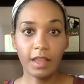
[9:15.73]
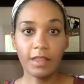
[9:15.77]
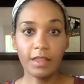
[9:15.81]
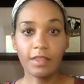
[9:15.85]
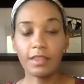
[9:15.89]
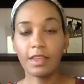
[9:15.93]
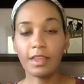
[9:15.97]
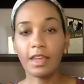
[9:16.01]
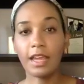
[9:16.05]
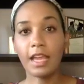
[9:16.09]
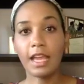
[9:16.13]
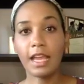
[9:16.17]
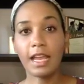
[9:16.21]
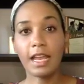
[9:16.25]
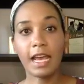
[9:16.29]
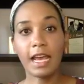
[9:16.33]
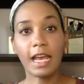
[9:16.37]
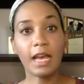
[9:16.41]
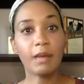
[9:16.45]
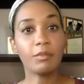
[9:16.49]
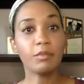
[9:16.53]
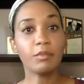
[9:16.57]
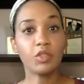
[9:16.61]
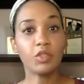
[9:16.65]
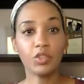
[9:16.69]
then
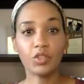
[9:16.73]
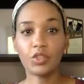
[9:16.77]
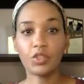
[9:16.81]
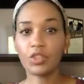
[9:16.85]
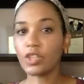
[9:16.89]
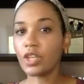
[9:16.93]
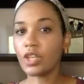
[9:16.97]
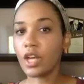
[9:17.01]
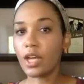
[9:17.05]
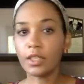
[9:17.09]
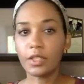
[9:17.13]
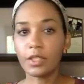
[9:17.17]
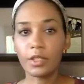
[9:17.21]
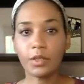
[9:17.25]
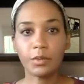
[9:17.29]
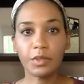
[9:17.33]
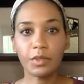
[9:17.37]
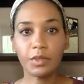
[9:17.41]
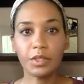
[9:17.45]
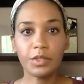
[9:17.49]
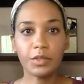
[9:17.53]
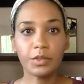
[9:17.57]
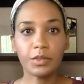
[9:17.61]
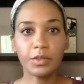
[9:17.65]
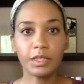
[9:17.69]
I'm just not
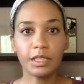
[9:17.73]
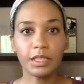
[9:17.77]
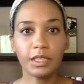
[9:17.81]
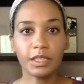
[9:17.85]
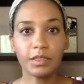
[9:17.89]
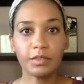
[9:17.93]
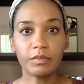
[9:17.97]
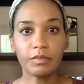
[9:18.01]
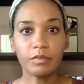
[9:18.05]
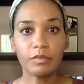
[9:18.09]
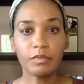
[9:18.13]
going to eat,